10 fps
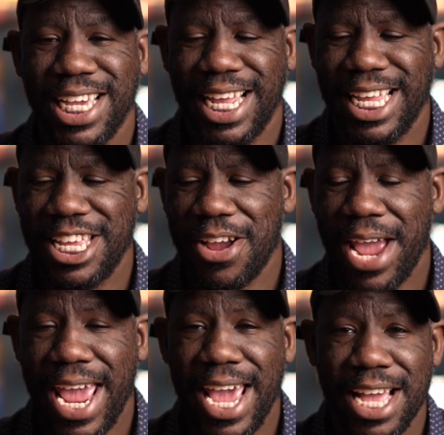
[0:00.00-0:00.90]
it in your
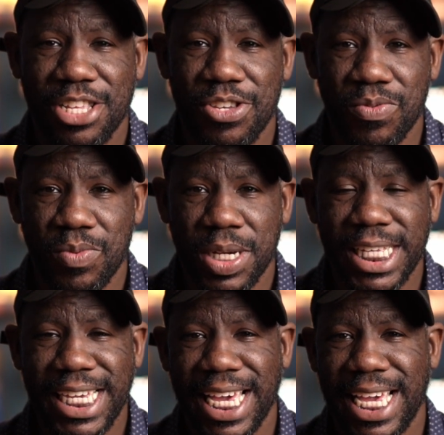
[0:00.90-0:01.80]
hand, you
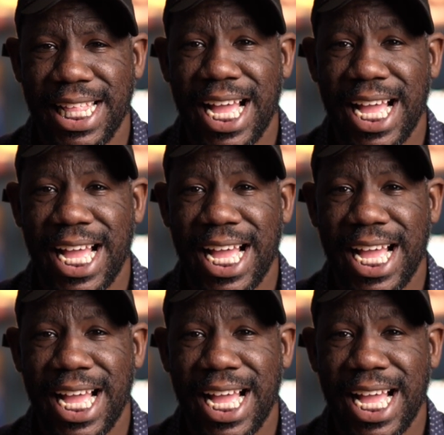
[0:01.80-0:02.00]
really get an